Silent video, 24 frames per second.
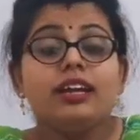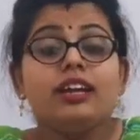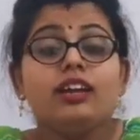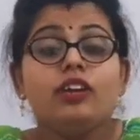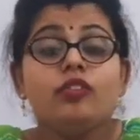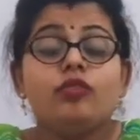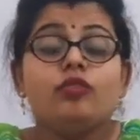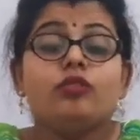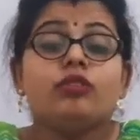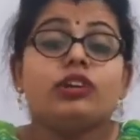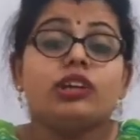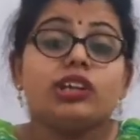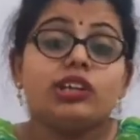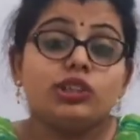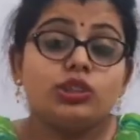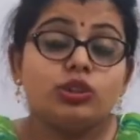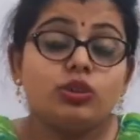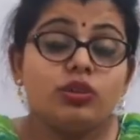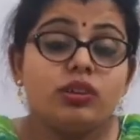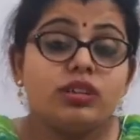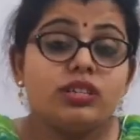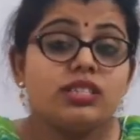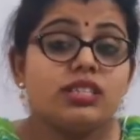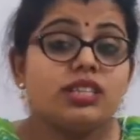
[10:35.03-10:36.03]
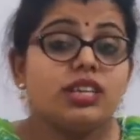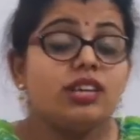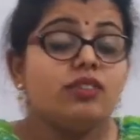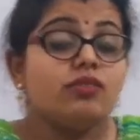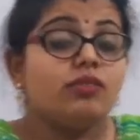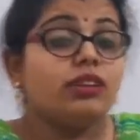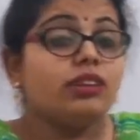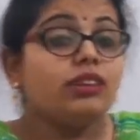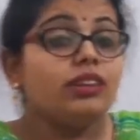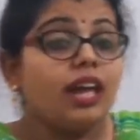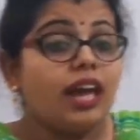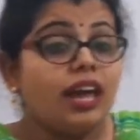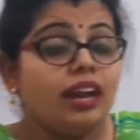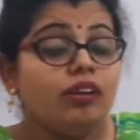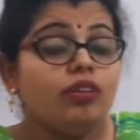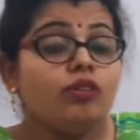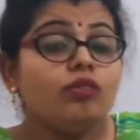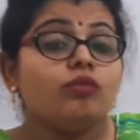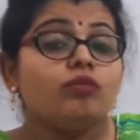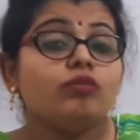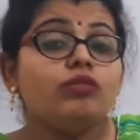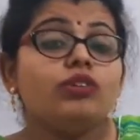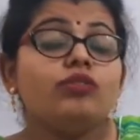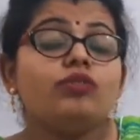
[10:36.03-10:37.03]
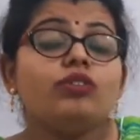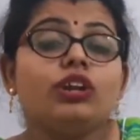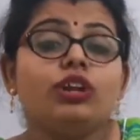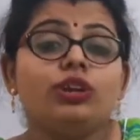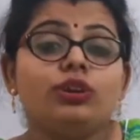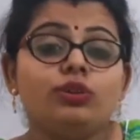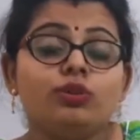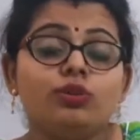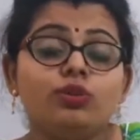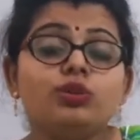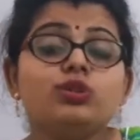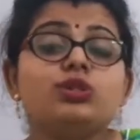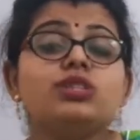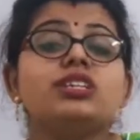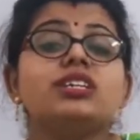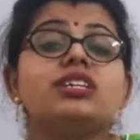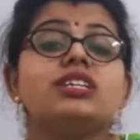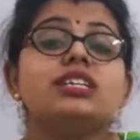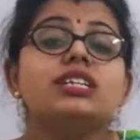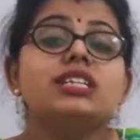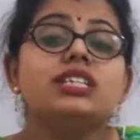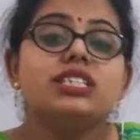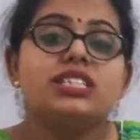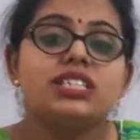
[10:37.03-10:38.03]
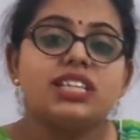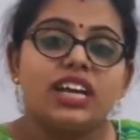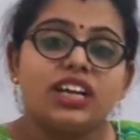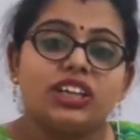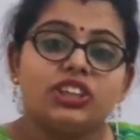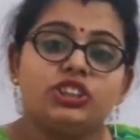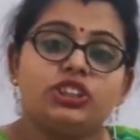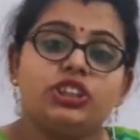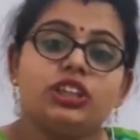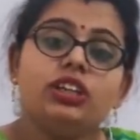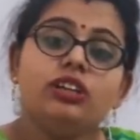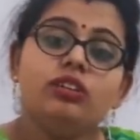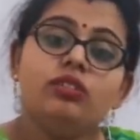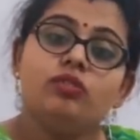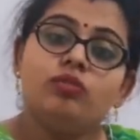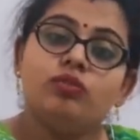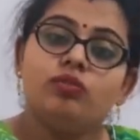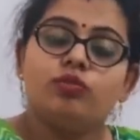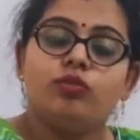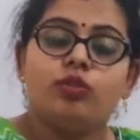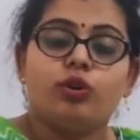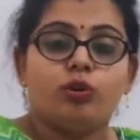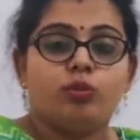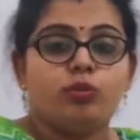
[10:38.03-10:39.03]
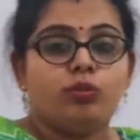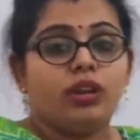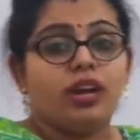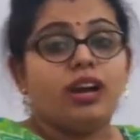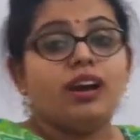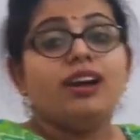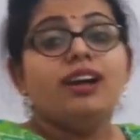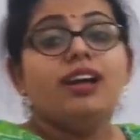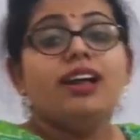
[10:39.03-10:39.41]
If ratio is given, then we will use section formula.